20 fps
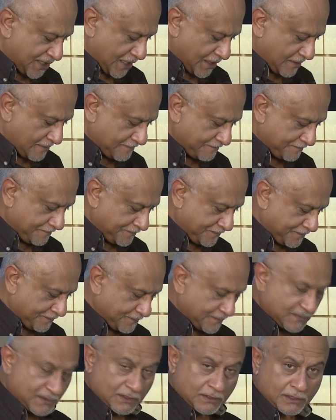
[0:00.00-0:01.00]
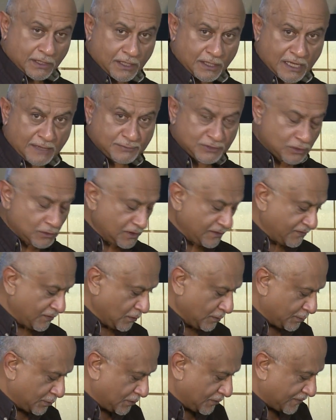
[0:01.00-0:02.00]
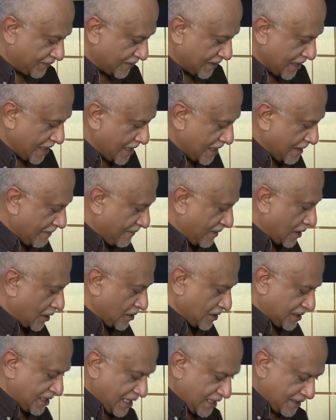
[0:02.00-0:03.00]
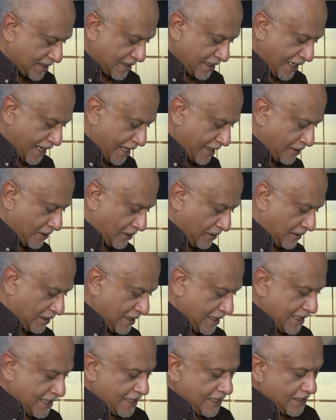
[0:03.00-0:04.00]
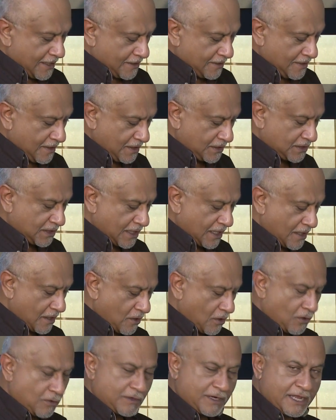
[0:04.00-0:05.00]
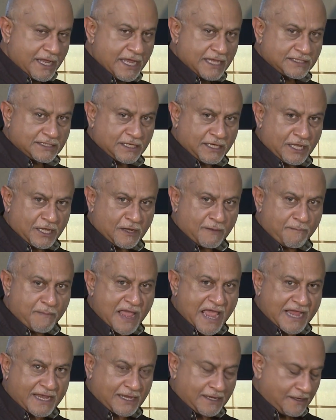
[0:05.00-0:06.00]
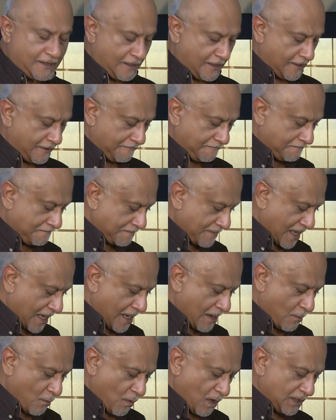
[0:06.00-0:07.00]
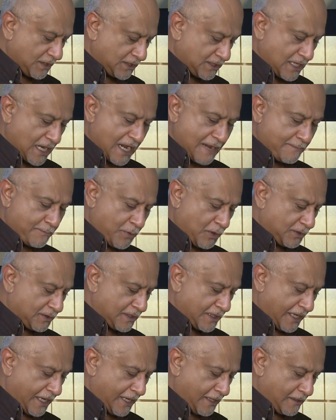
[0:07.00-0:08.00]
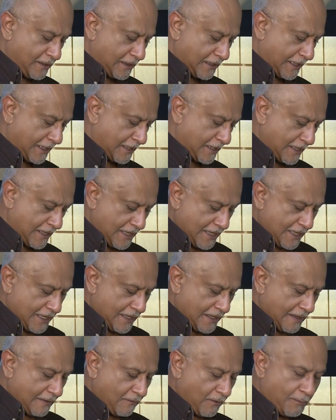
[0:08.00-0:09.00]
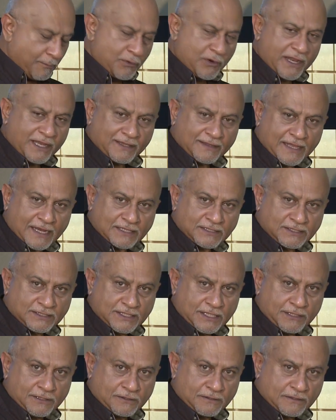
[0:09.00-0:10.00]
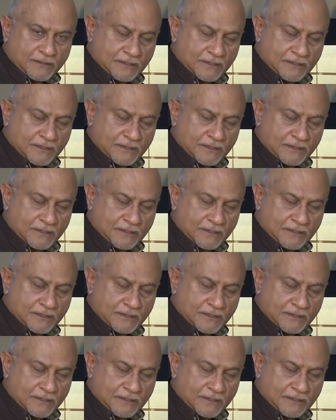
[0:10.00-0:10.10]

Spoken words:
in. Absolutely foolproof. We're going to take the handle. This already has an ink packet in it, and once I put the handle in, it will break that seal.